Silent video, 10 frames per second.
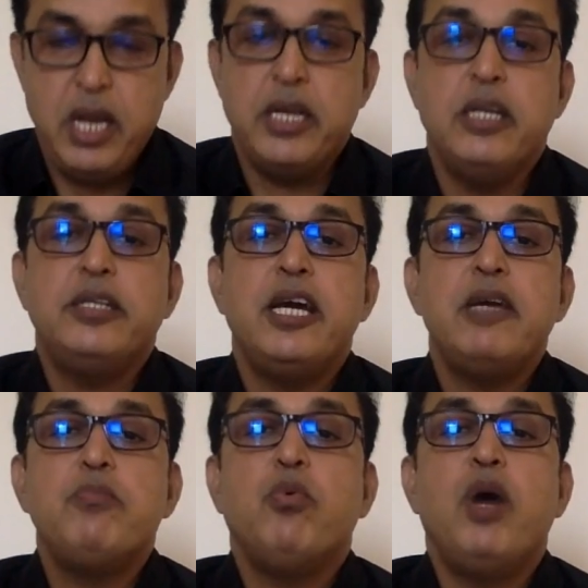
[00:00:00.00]
In
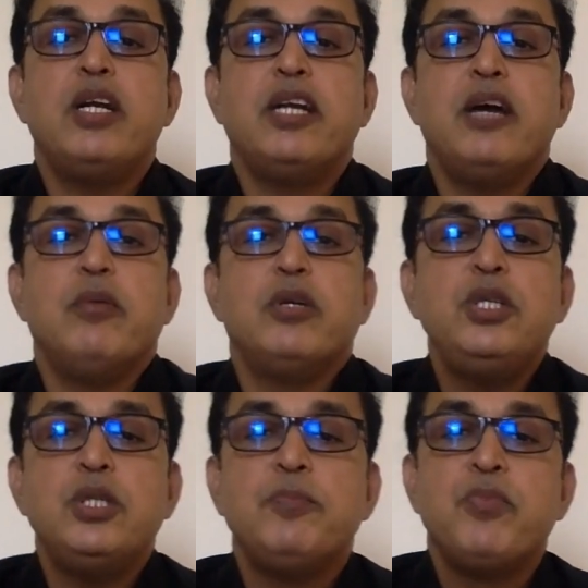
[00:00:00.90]
type 1
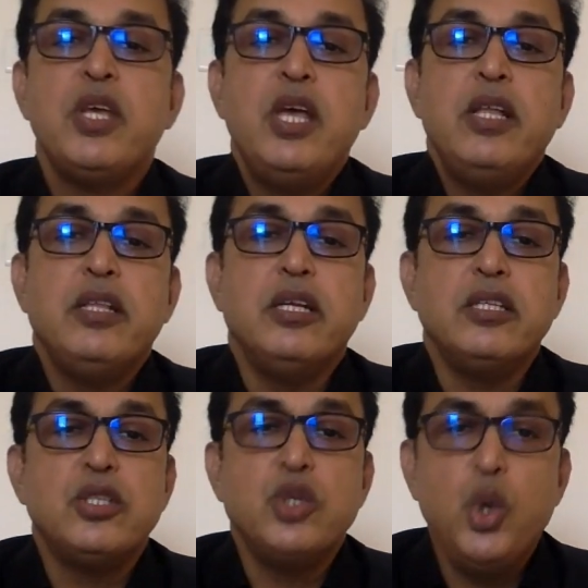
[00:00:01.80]
diabetes, there
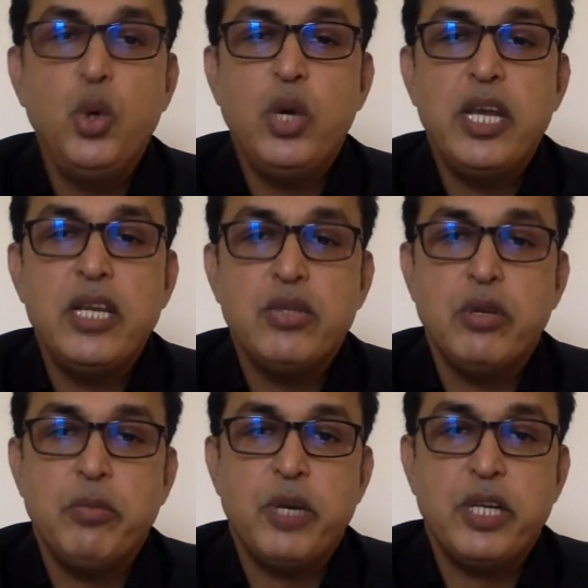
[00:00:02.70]
is no
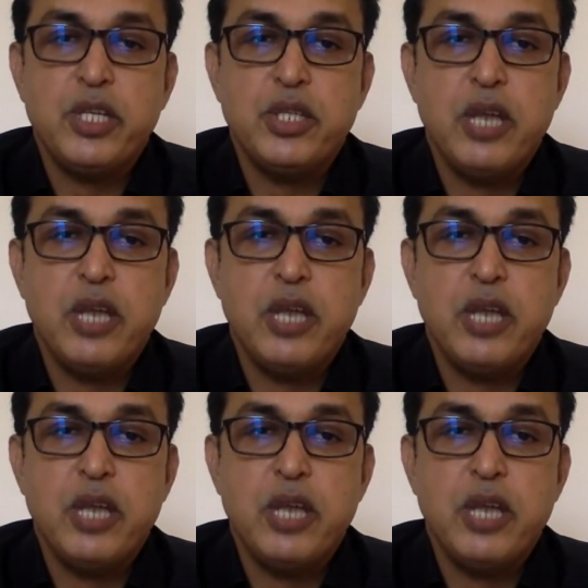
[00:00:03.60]
insulin production.